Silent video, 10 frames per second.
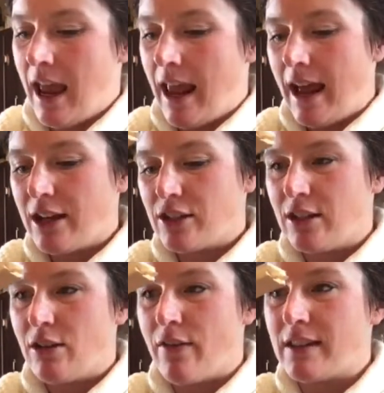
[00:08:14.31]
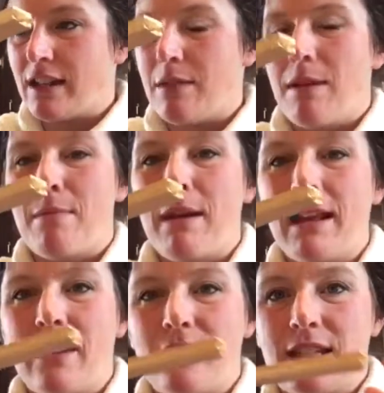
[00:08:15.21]
And actually I don't know if that's gonna be a big
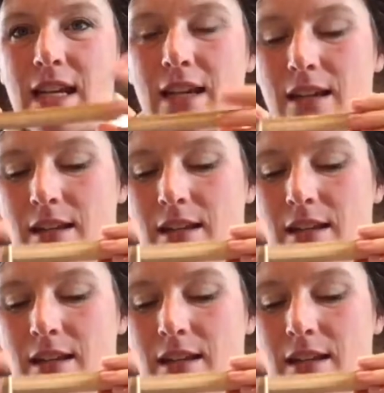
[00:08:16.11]
enough stick.